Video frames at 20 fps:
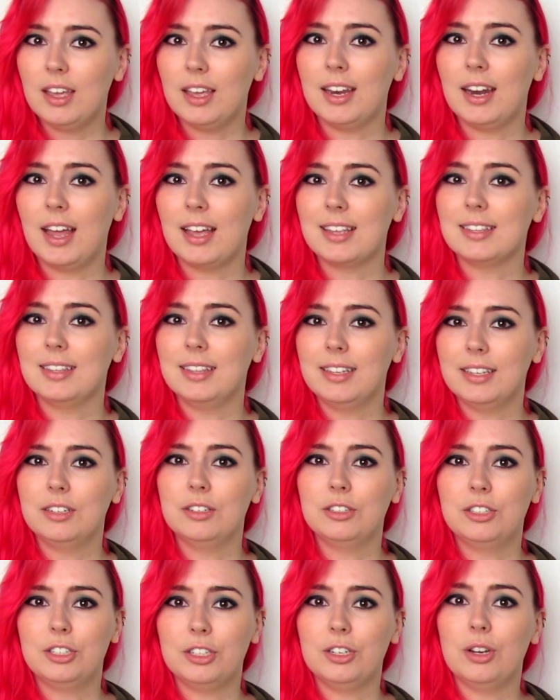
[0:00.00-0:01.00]
it has
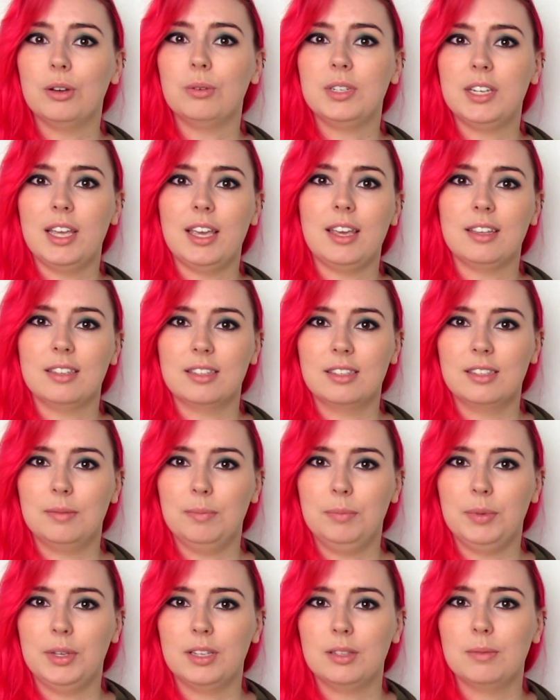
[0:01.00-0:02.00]
little to no taste,
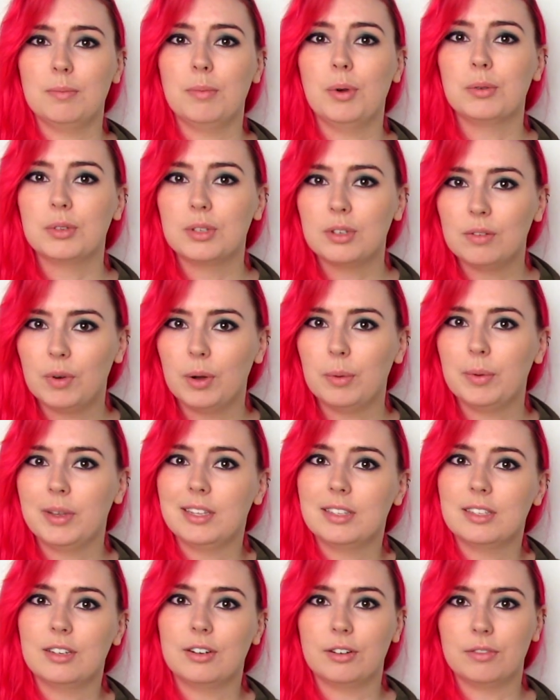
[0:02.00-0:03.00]
because most of what we
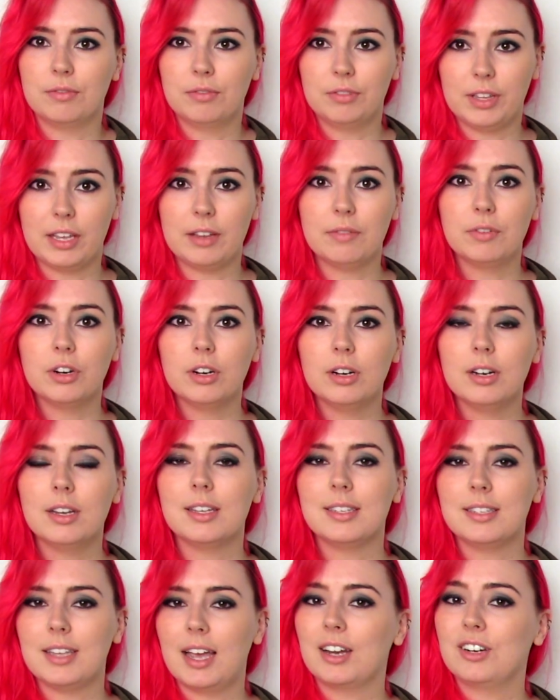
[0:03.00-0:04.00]
consider flavor
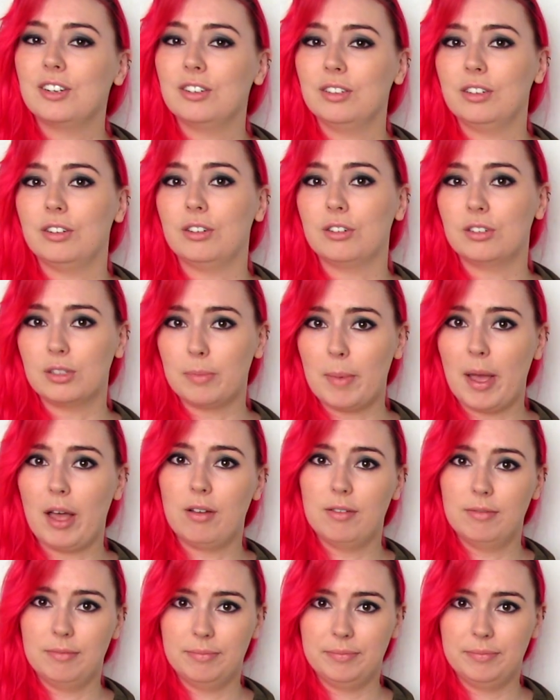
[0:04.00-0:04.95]
is actually our smell.